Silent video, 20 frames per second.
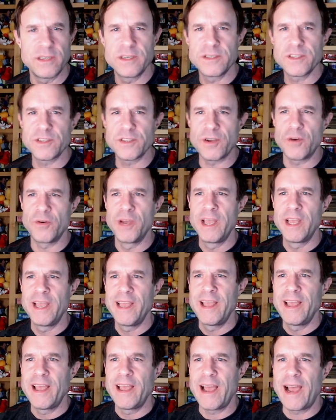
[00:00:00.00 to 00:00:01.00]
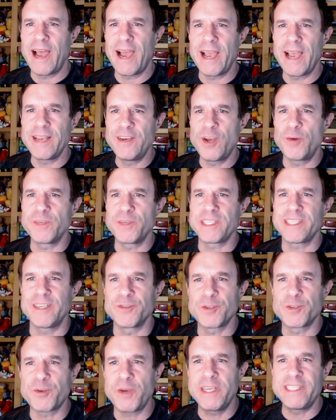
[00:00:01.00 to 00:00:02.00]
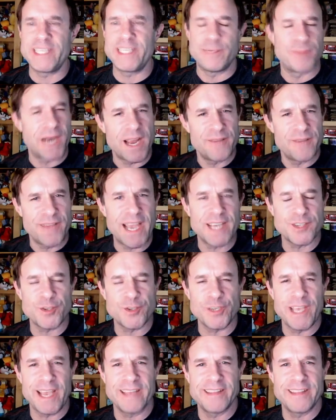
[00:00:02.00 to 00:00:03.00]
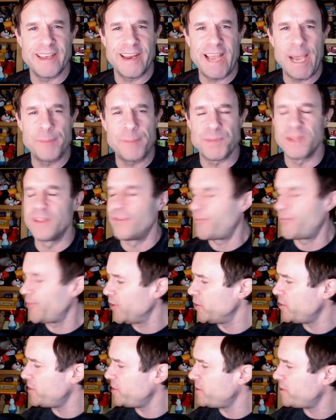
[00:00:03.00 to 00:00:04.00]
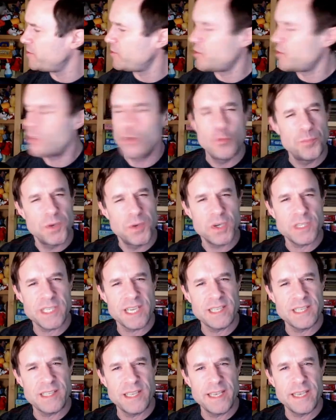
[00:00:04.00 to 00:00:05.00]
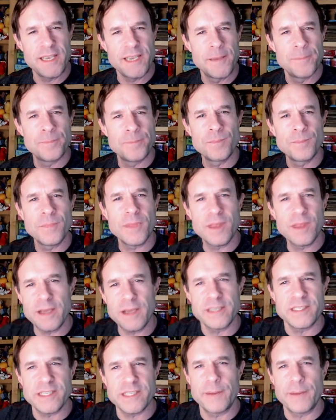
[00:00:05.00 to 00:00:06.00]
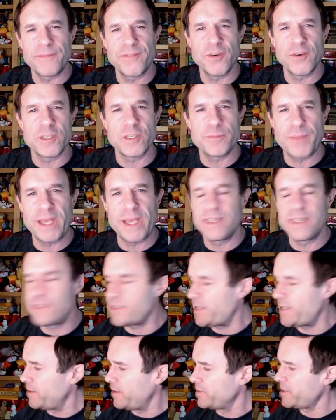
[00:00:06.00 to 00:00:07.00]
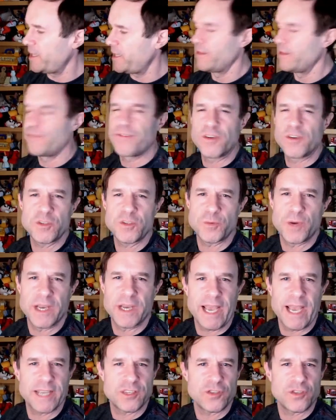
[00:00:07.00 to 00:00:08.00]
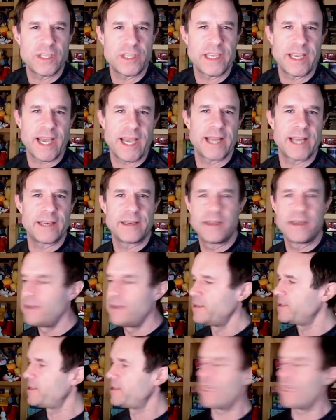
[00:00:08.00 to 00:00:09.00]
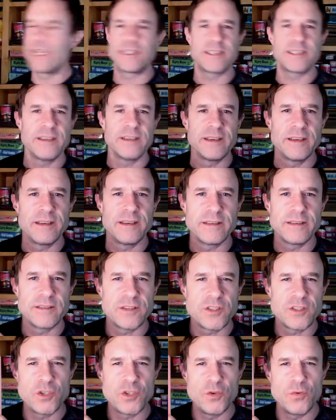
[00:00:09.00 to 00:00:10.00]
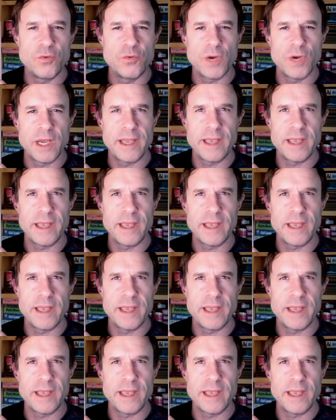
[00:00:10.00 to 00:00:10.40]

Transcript: So I know it sounds crazy, but I've actually had that happen. The first two books, I think, I set up for expanded sales, and the first one actually got sent to